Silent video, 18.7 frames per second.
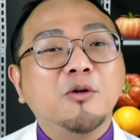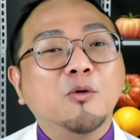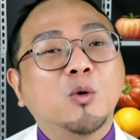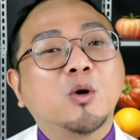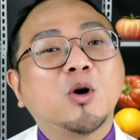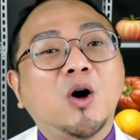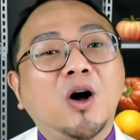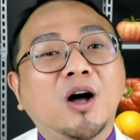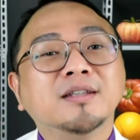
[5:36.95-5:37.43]
it
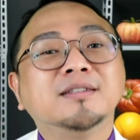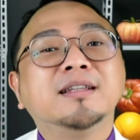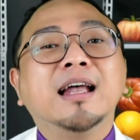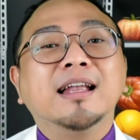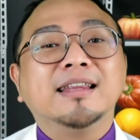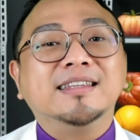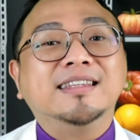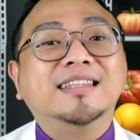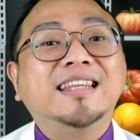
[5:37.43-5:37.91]
will
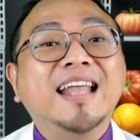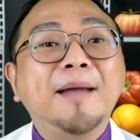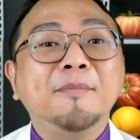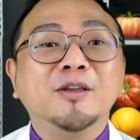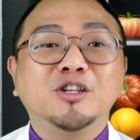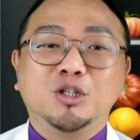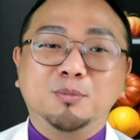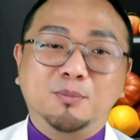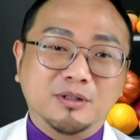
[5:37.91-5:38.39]
cause
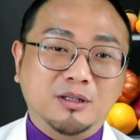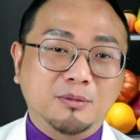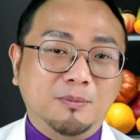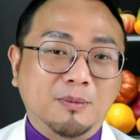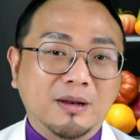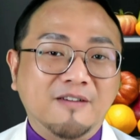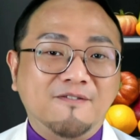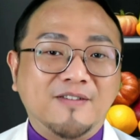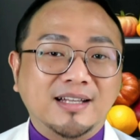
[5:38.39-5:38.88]
damage to
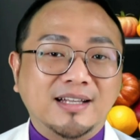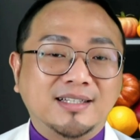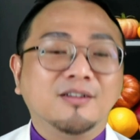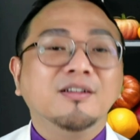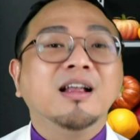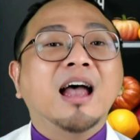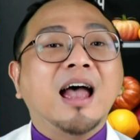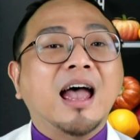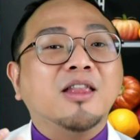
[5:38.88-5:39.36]
the blood
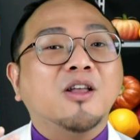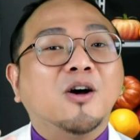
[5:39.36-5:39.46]
vessel